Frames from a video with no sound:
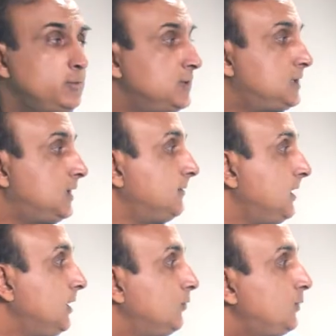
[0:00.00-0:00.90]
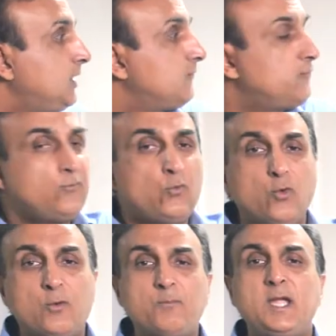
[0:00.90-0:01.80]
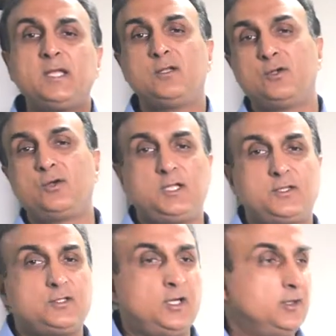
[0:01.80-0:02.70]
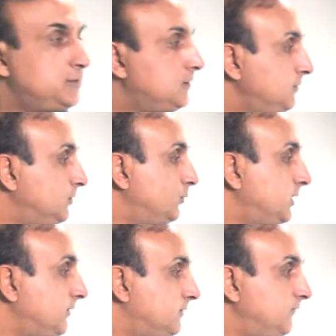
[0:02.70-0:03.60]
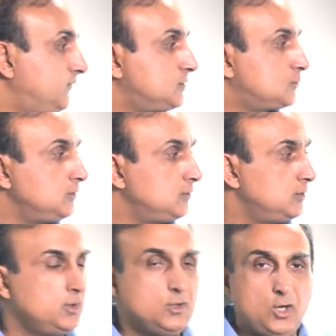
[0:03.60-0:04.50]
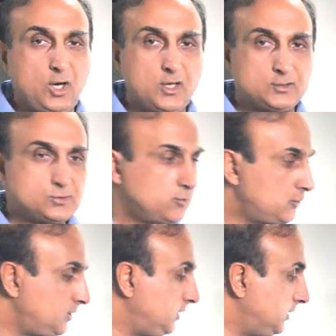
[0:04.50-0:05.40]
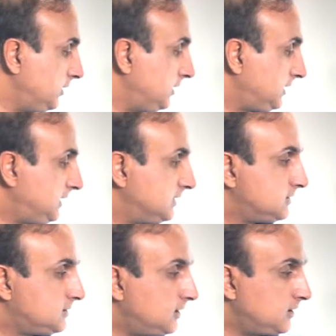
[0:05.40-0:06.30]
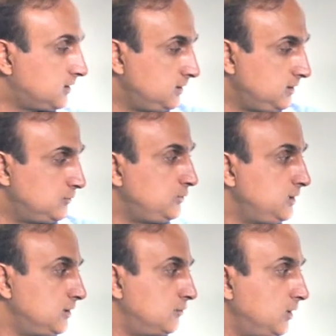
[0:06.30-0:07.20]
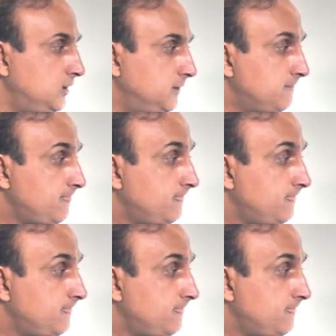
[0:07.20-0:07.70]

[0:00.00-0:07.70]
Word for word: was that we have four main learning styles. You know, we have the visual, auditory, kinesthetic, and reading and writing.